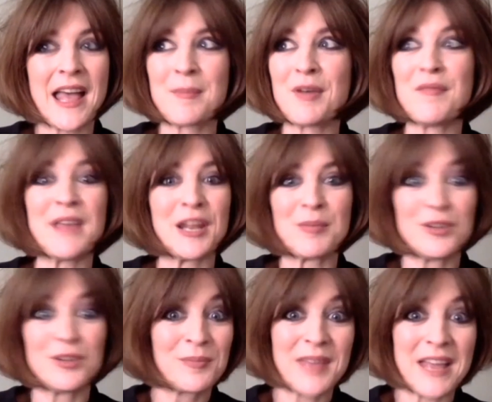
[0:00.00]

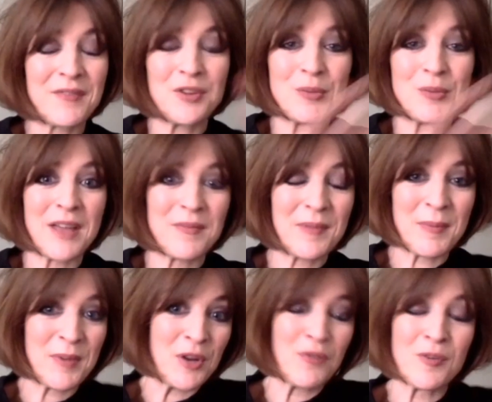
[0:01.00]
available if you
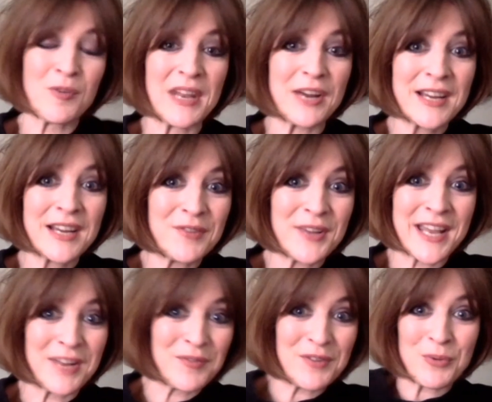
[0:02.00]
know from the Lyric, if
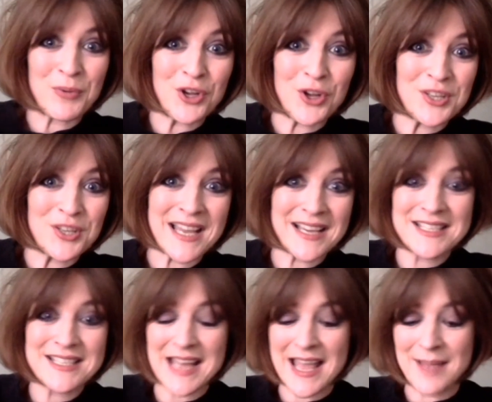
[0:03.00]
you want to
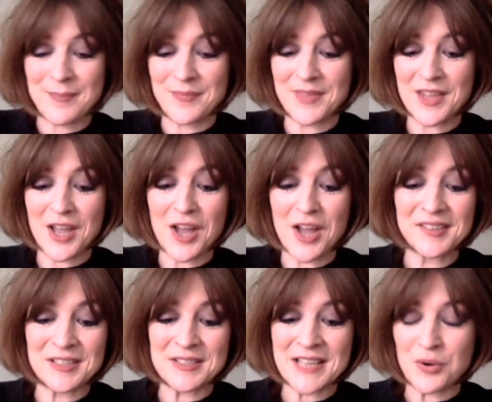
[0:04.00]
contact us
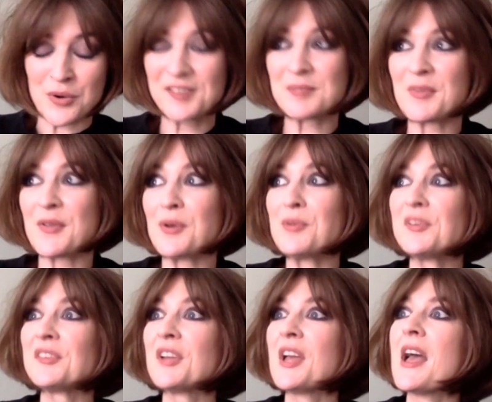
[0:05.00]
and order some of
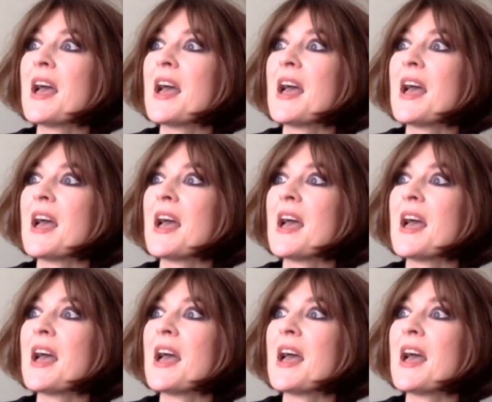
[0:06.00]
those.